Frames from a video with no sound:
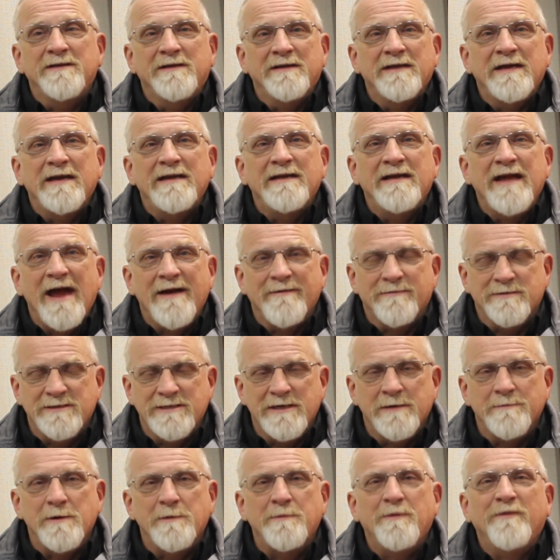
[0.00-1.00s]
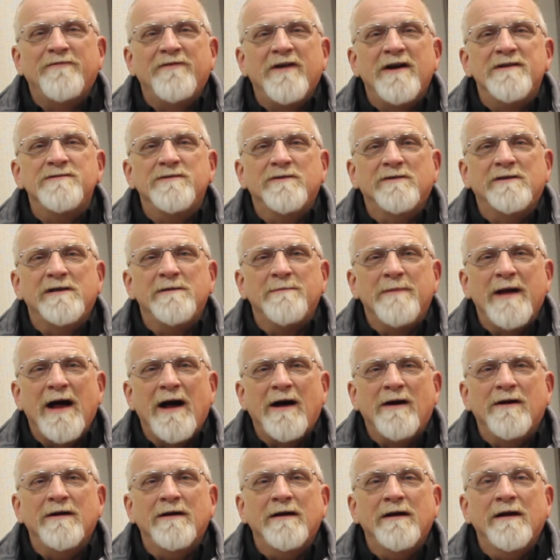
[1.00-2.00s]
the need to have a chimney professional come
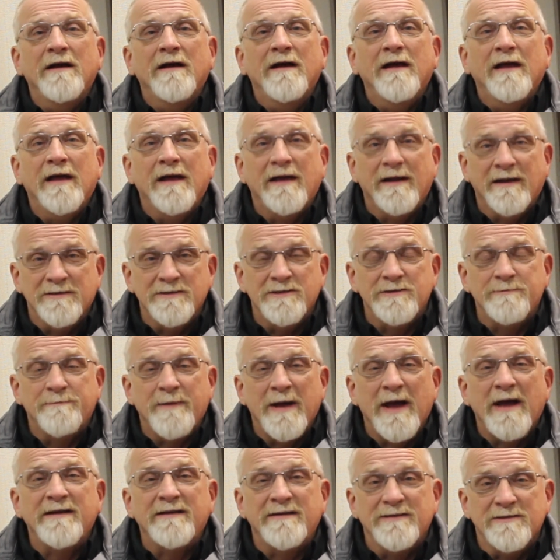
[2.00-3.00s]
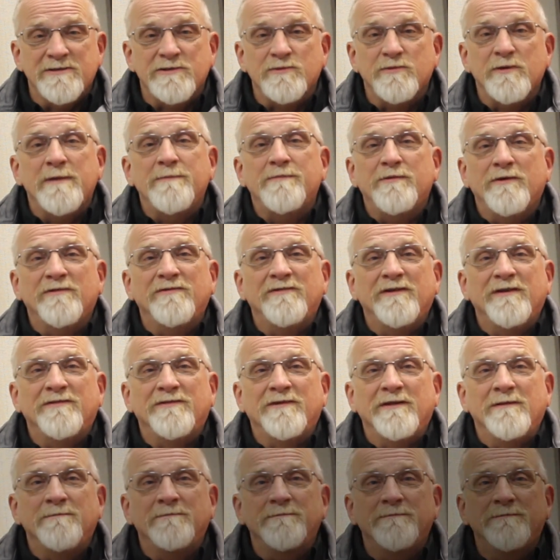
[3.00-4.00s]
out and inspect and sweep your
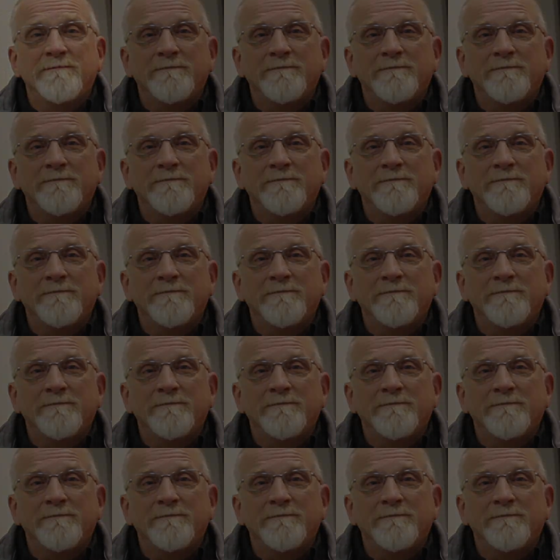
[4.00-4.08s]
system.